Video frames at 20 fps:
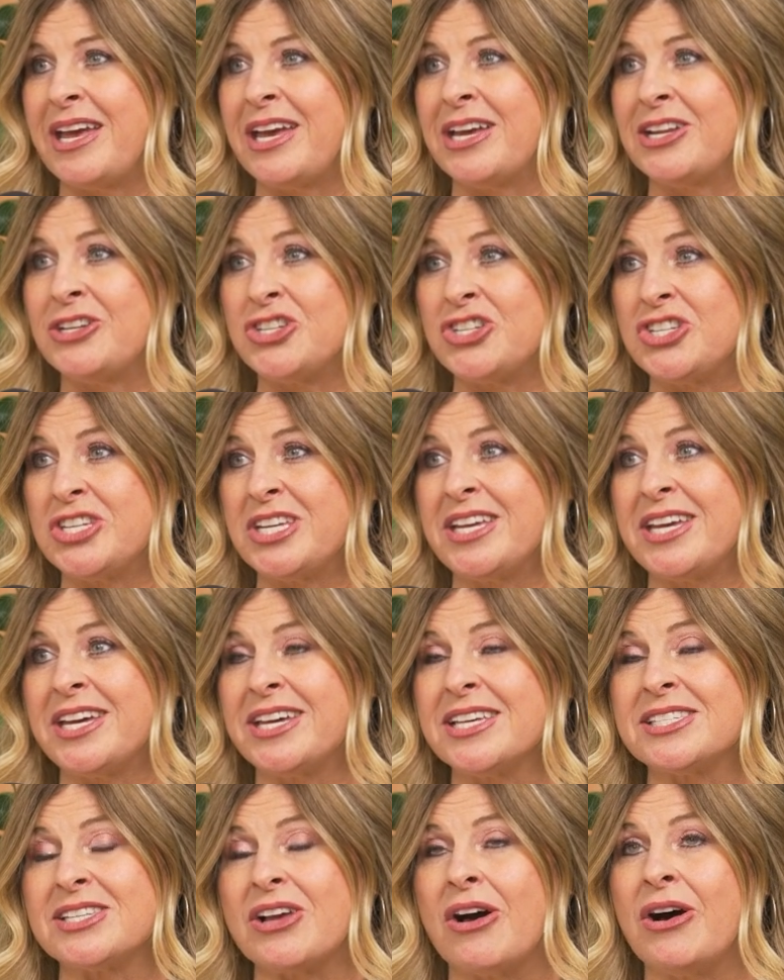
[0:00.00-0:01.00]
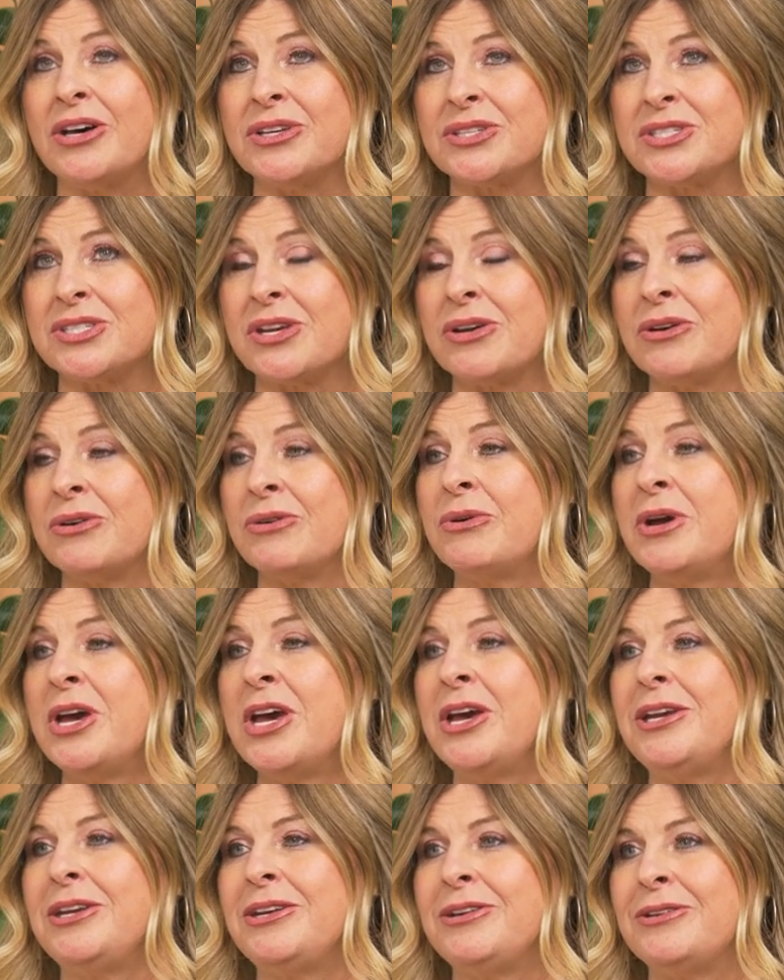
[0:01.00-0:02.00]
And she has also,
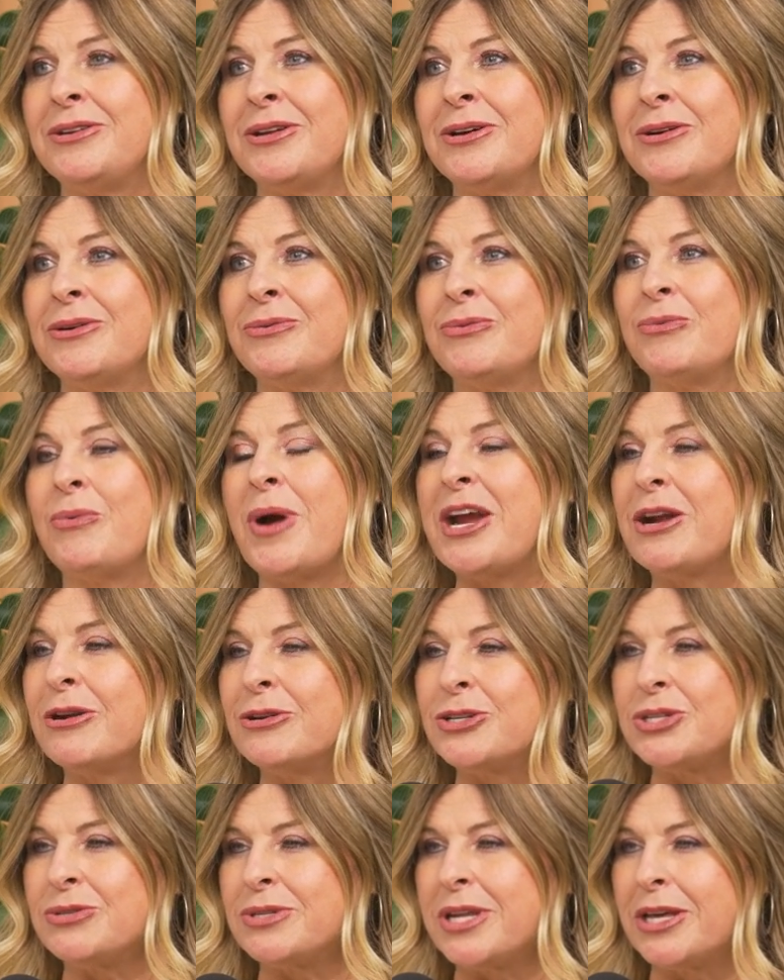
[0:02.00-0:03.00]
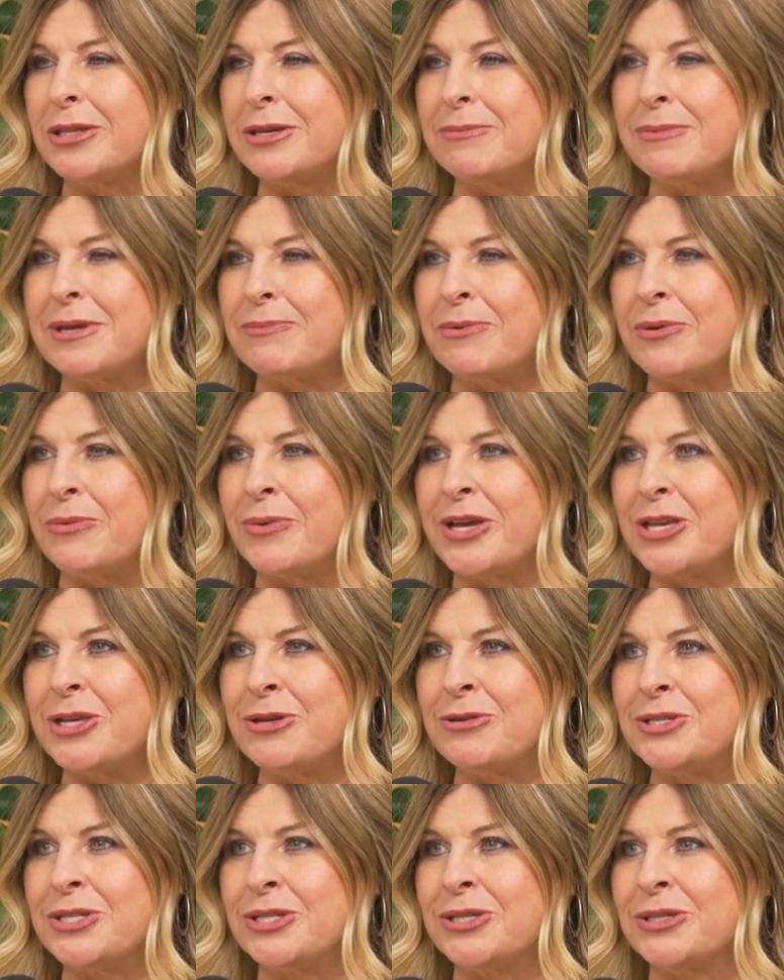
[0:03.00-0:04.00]
you know, why aren't you telling people what
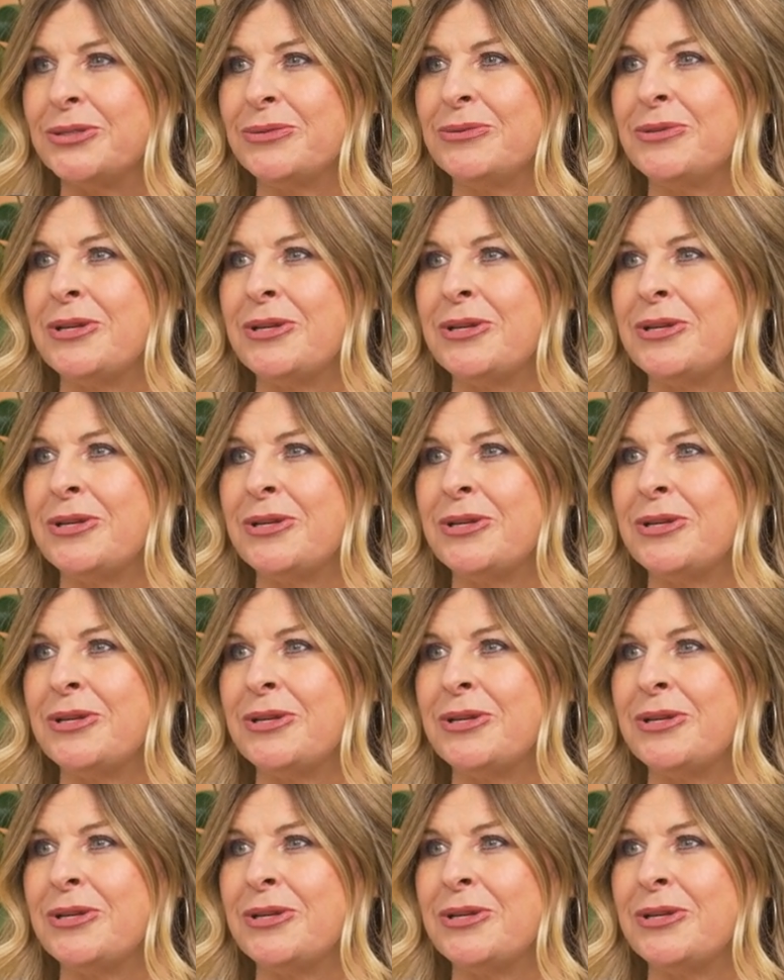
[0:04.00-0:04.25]
you do?